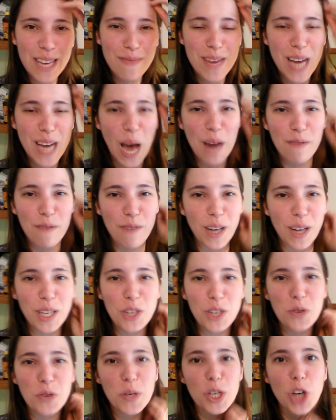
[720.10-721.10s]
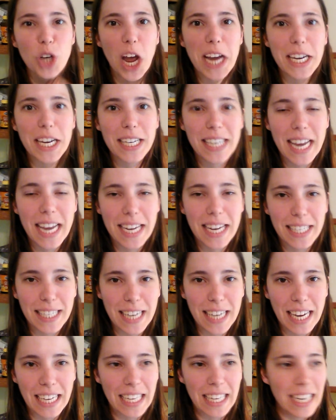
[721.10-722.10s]
it'd be kind of fun to do a giant
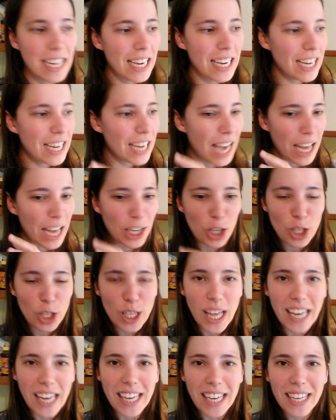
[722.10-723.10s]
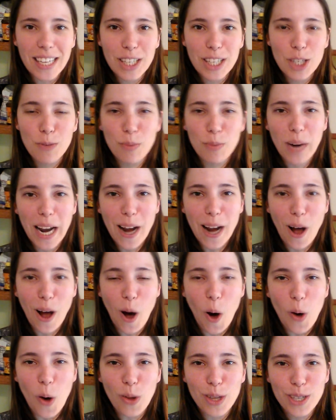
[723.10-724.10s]
tasting and just like spread out
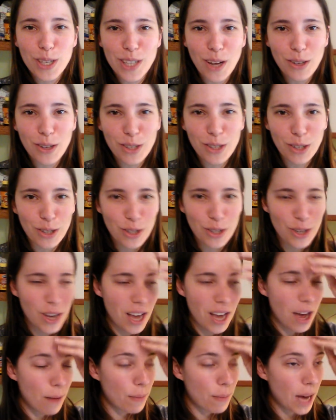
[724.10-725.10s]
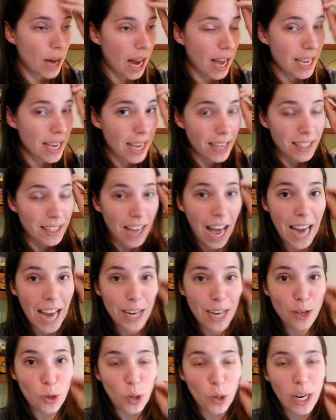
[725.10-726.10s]
all the seltzers. But yes, I
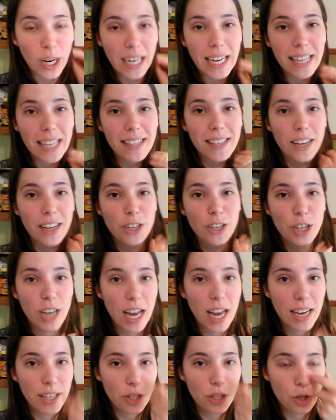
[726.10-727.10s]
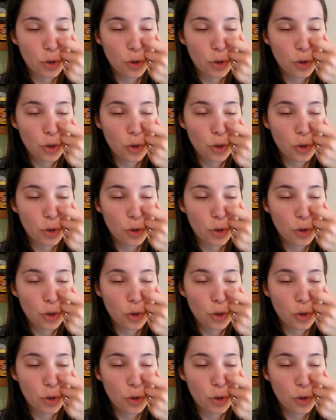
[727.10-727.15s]
adore it. It's such a nice